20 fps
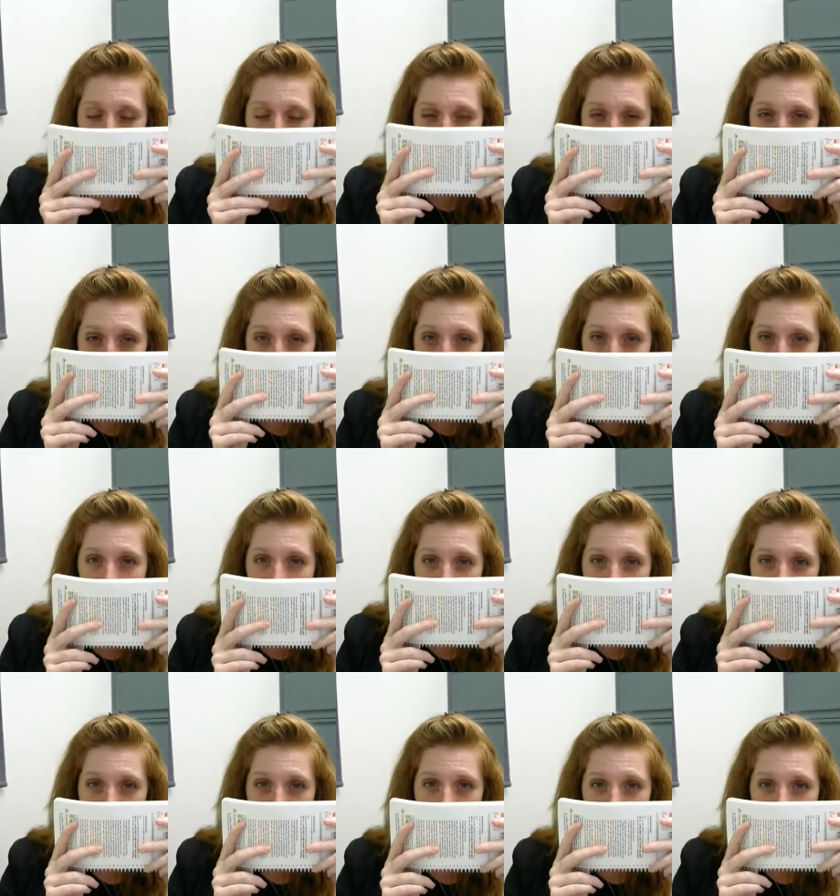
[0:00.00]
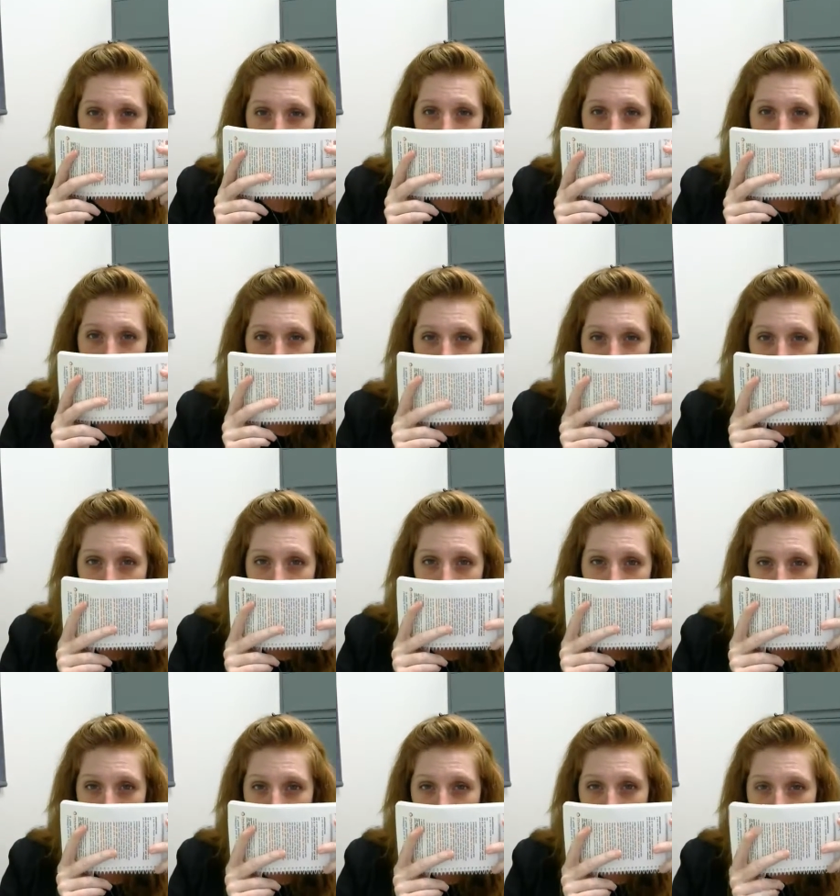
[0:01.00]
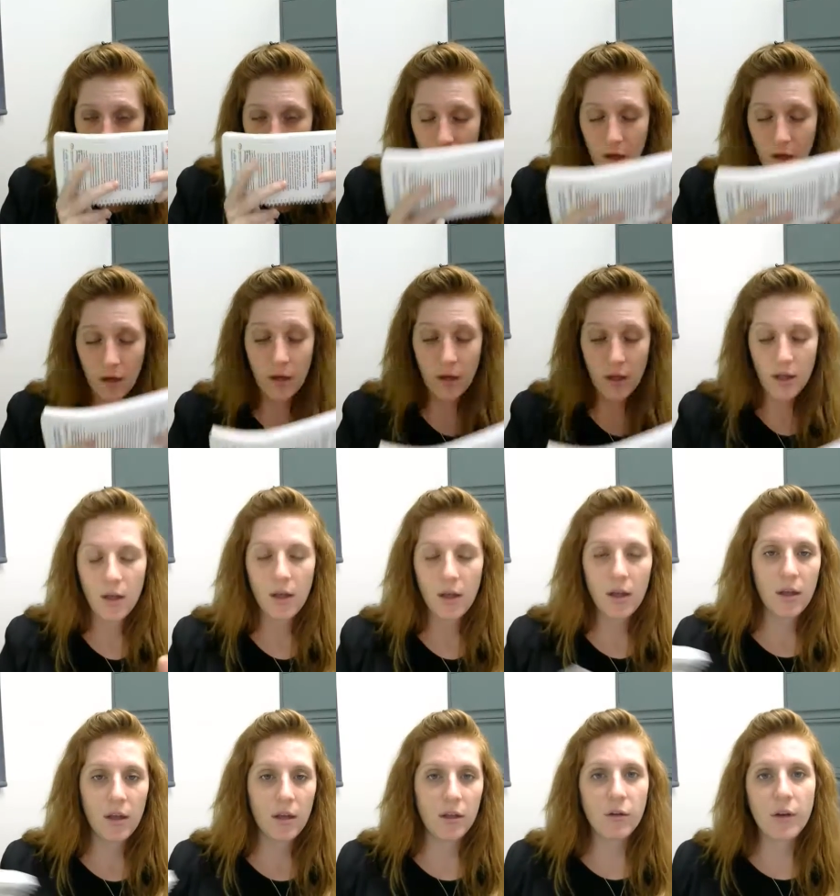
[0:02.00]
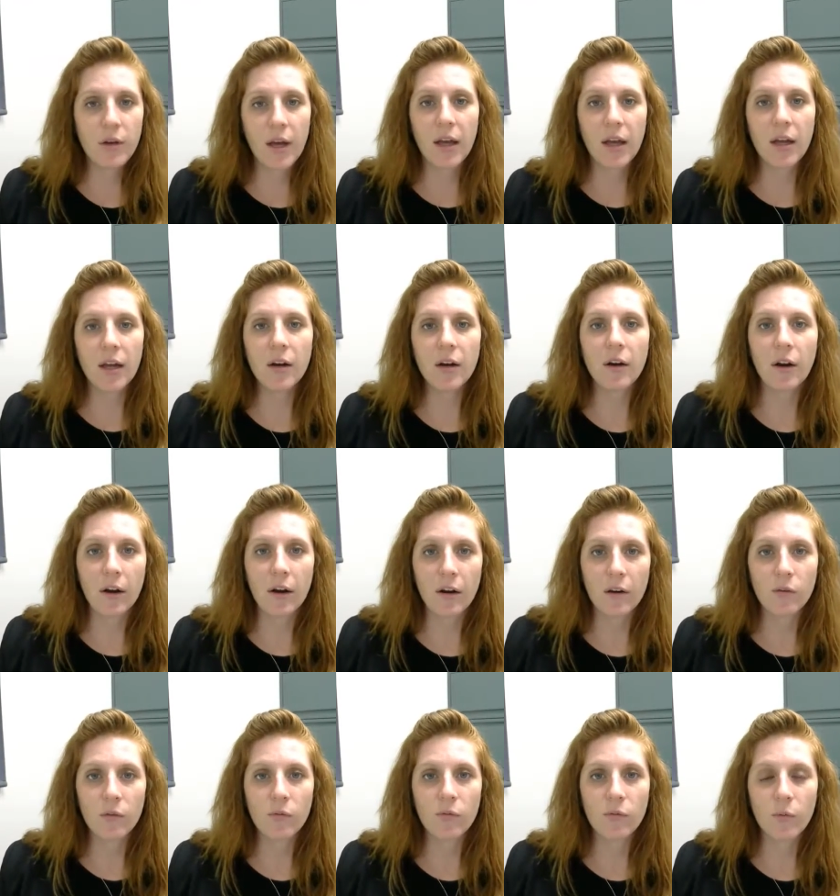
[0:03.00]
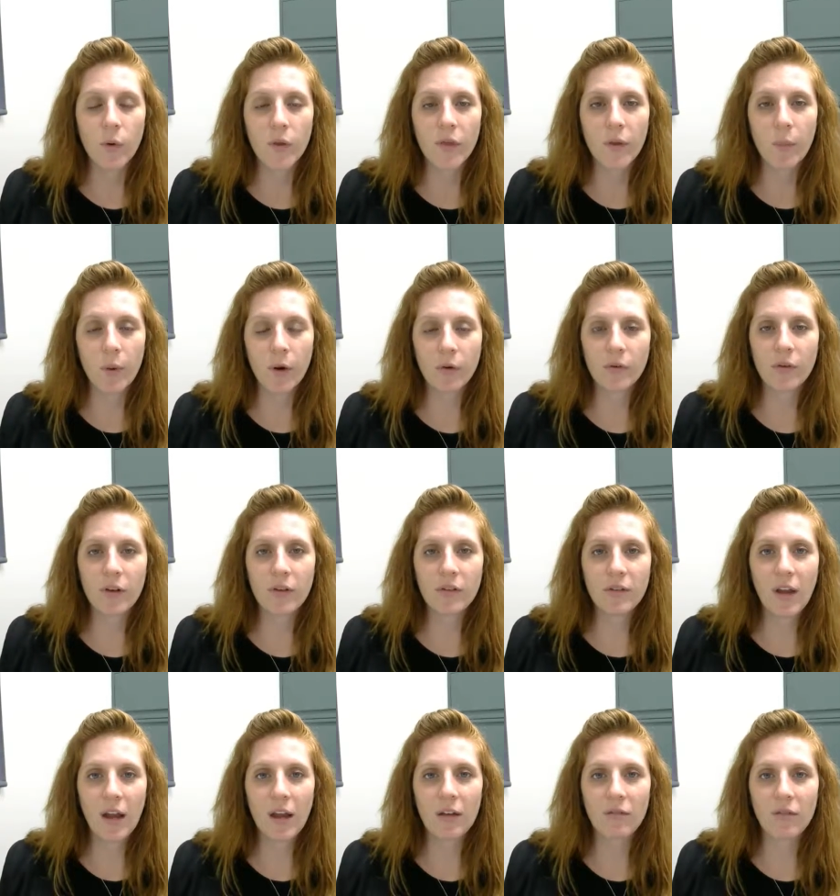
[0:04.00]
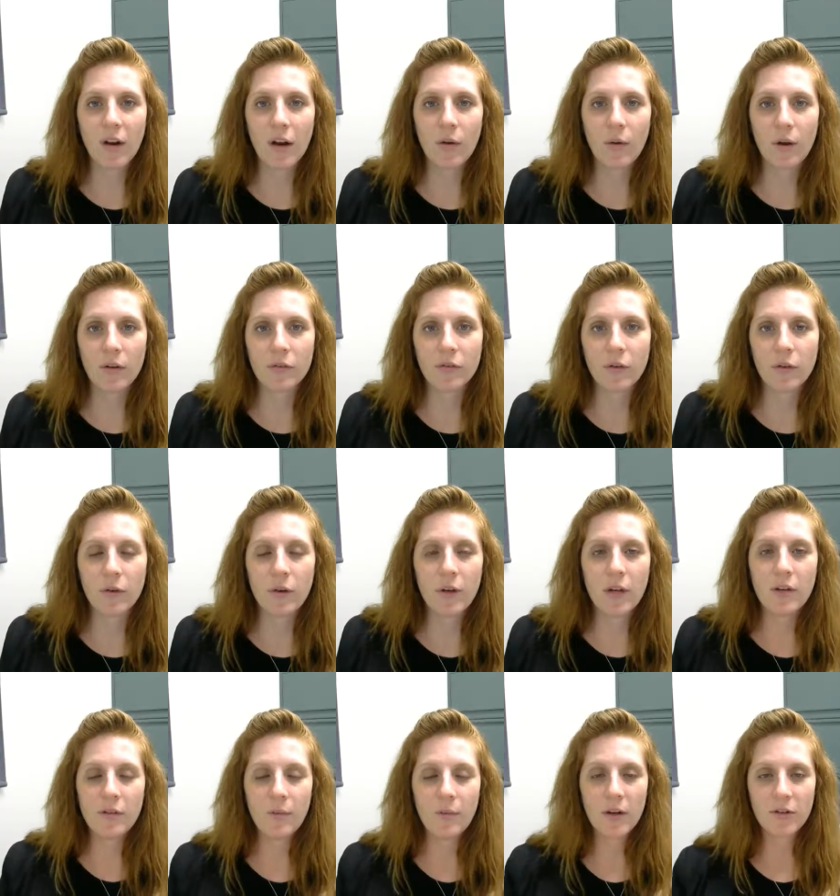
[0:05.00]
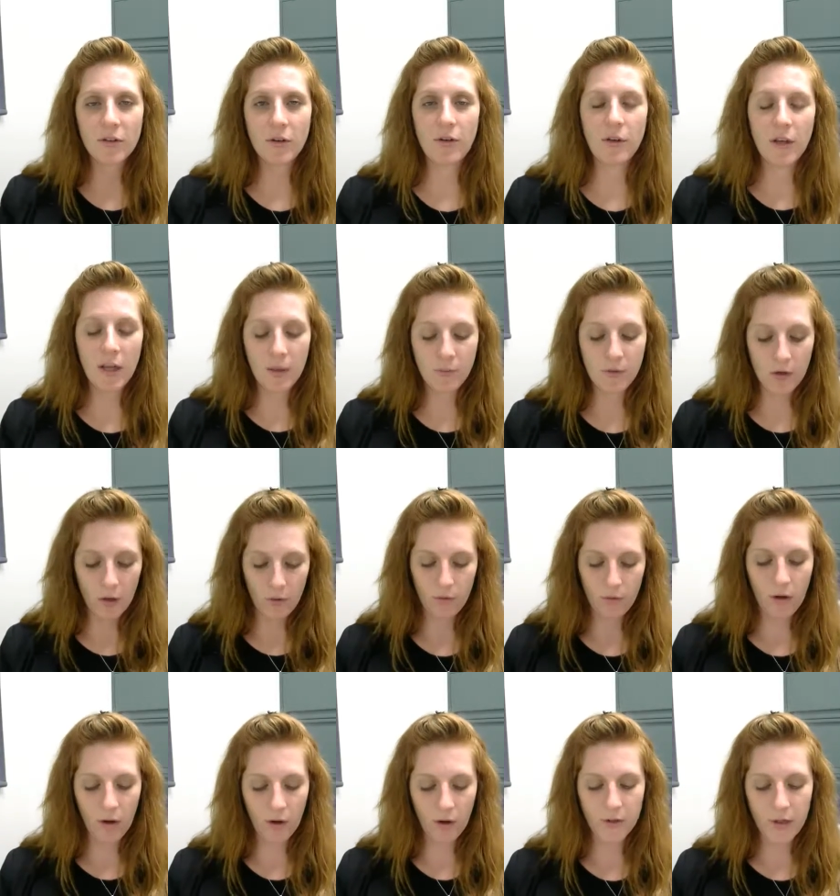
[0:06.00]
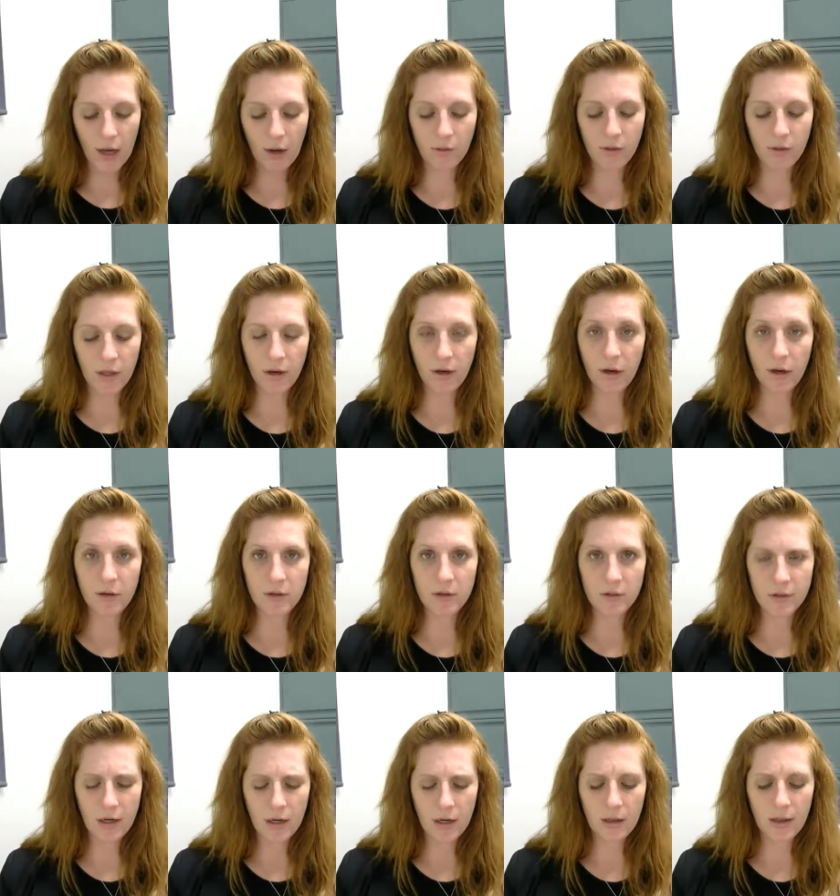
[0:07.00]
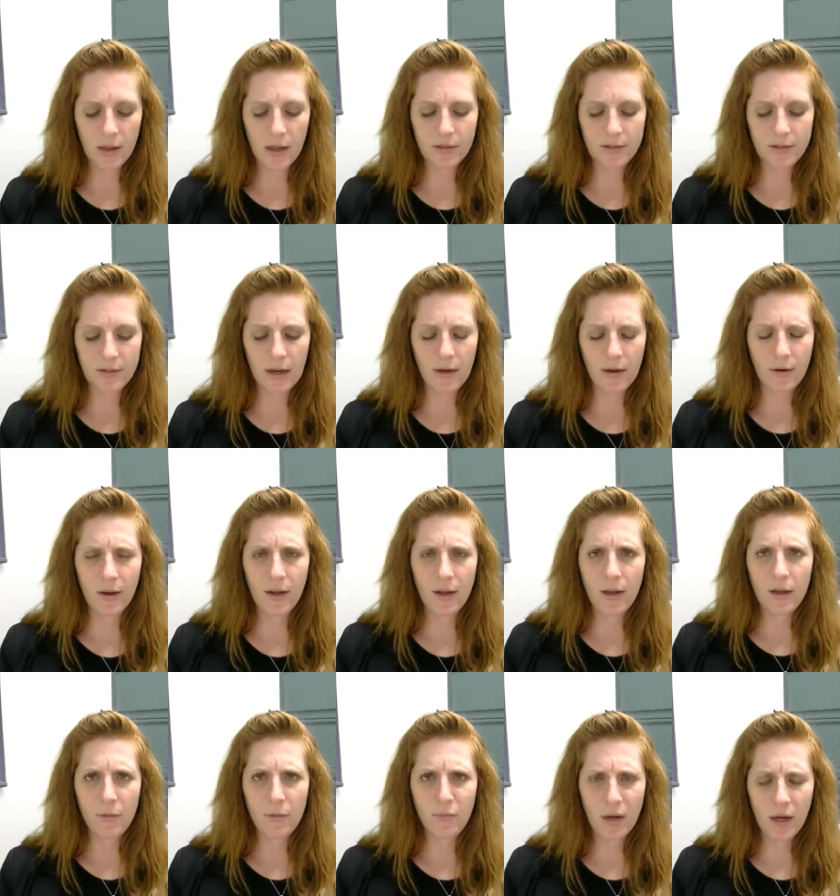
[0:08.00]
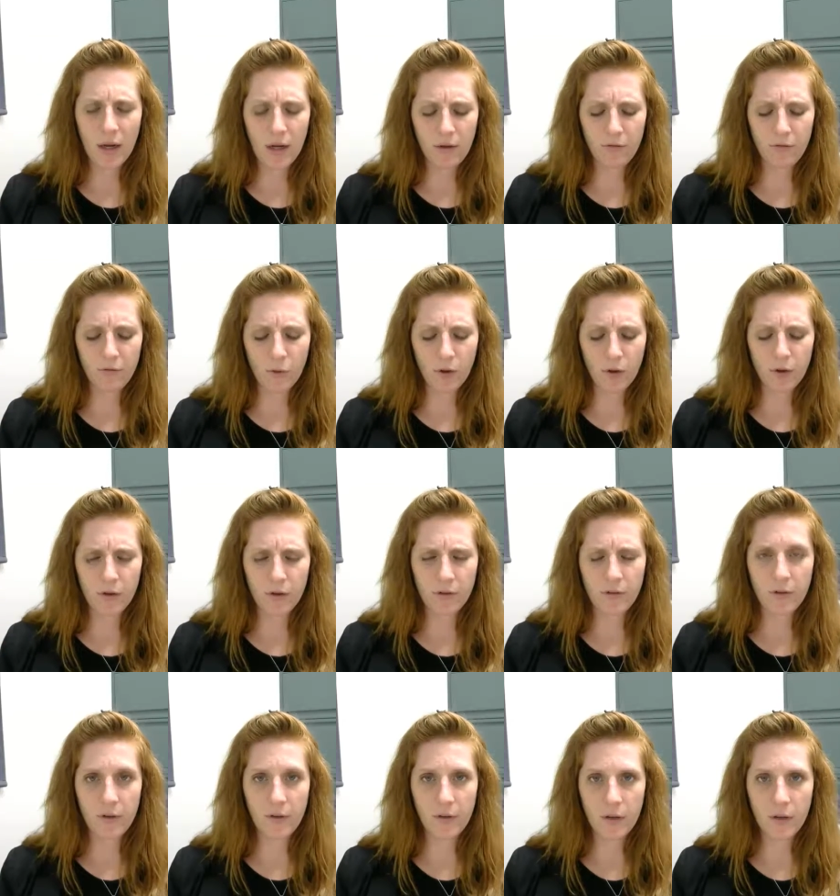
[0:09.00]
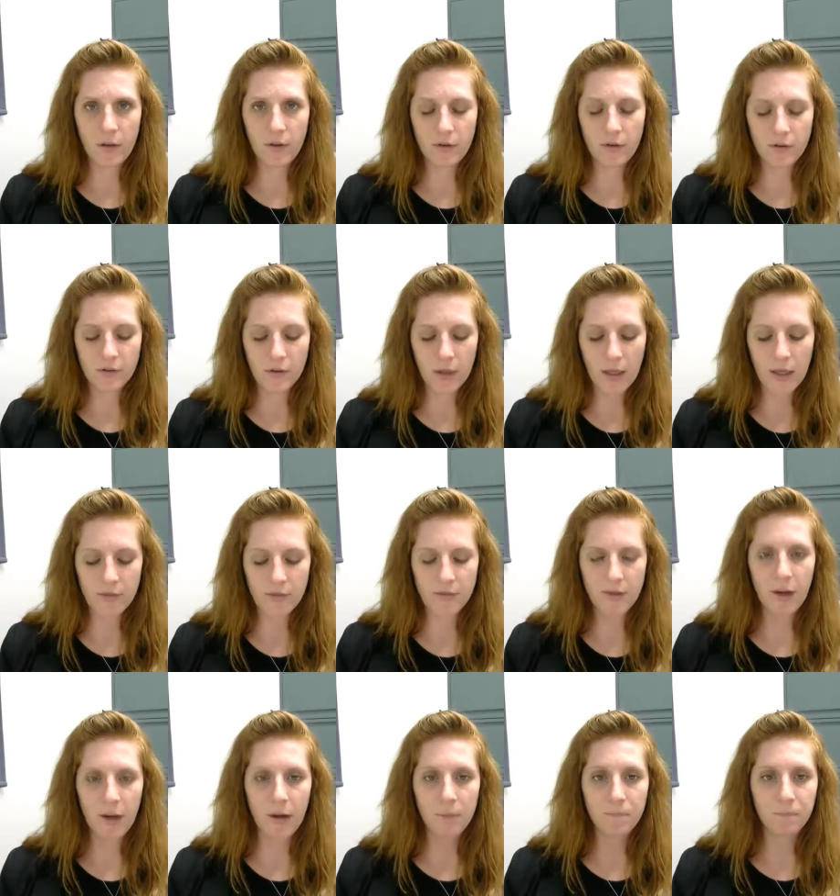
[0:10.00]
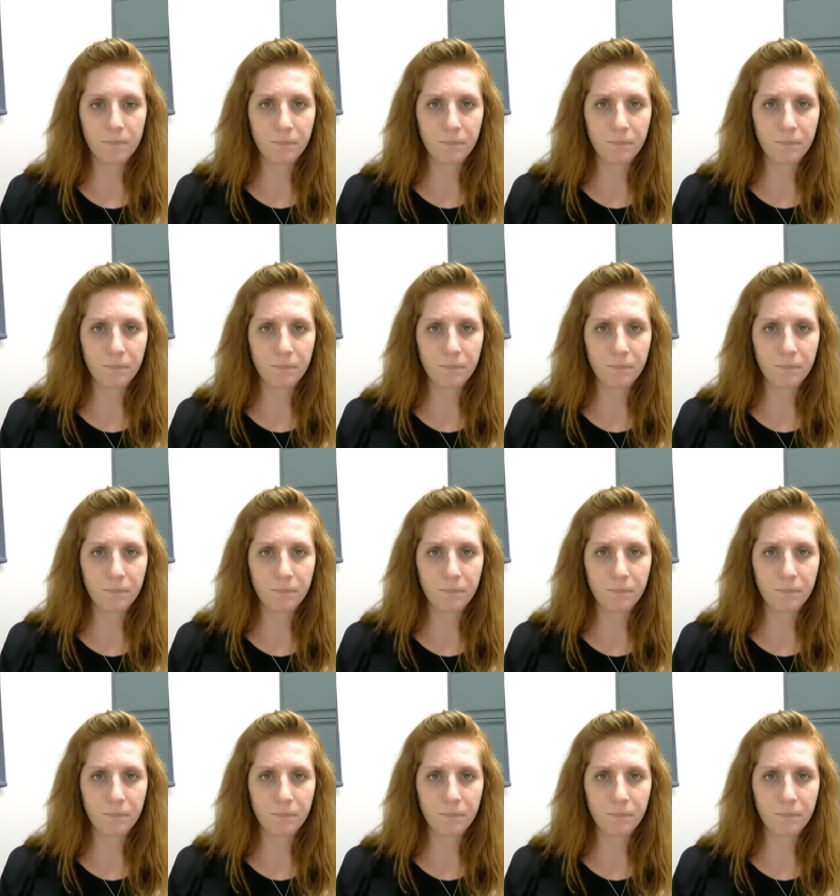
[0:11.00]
sure as you can hear through that microphone right there, you can't hear what the person is saying very well. So you need to make sure you keep the note card down here and just kind of glance down. Big enough words that you can just glance down